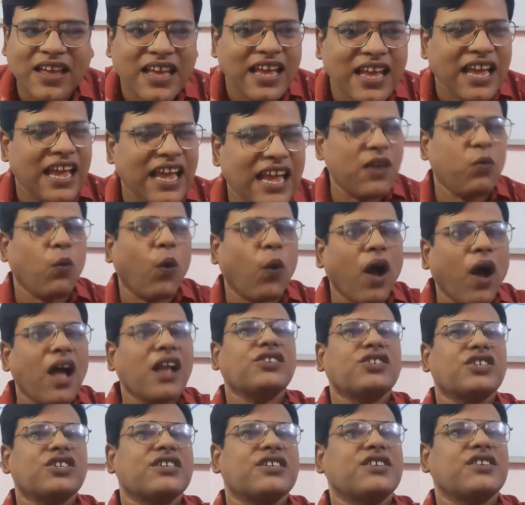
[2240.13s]
He
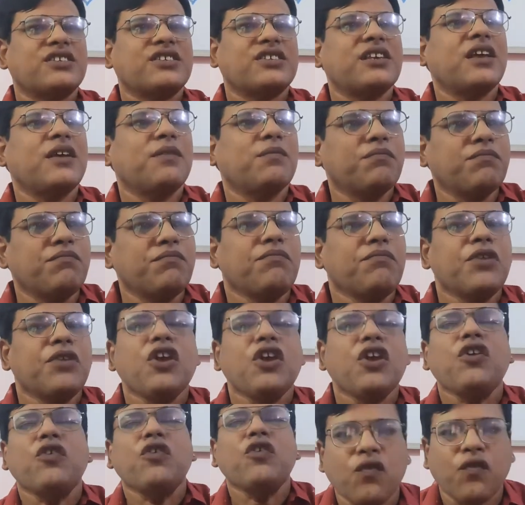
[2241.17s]
watches
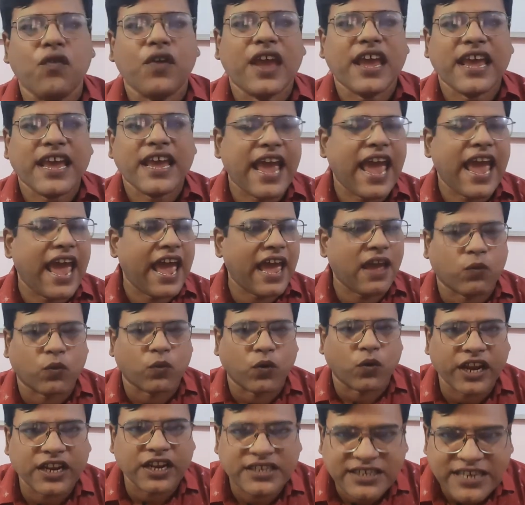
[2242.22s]
movie
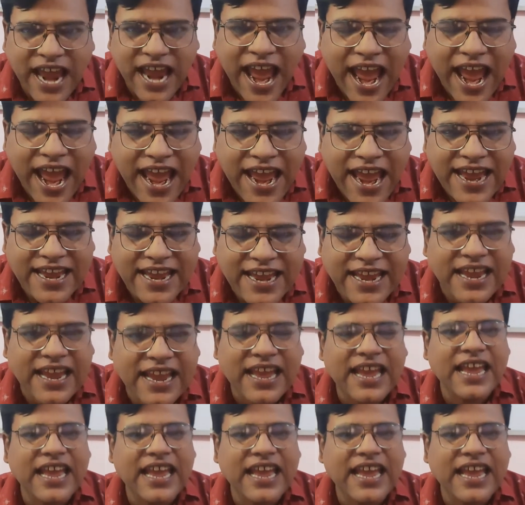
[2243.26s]
every day.